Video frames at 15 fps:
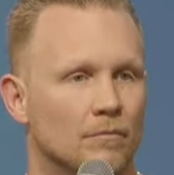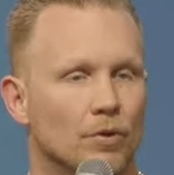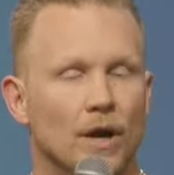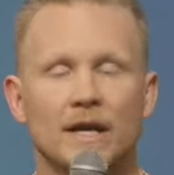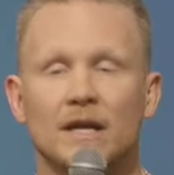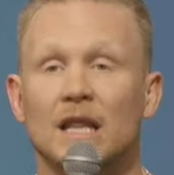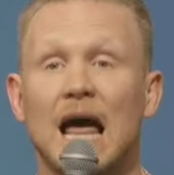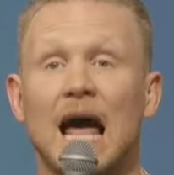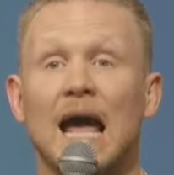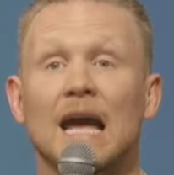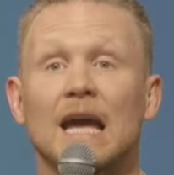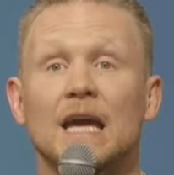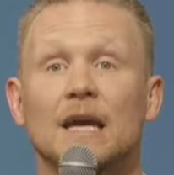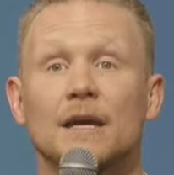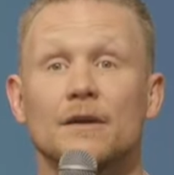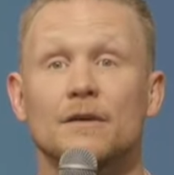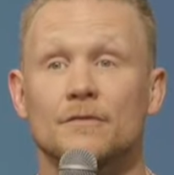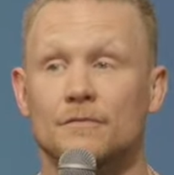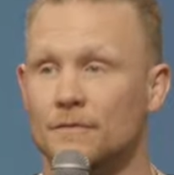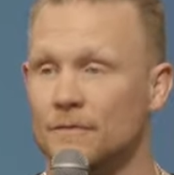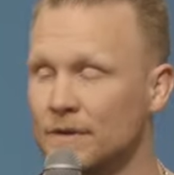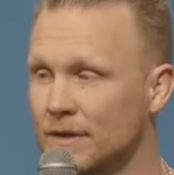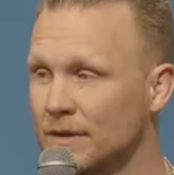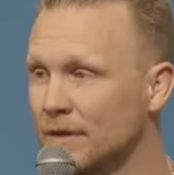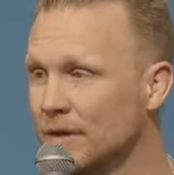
bring life.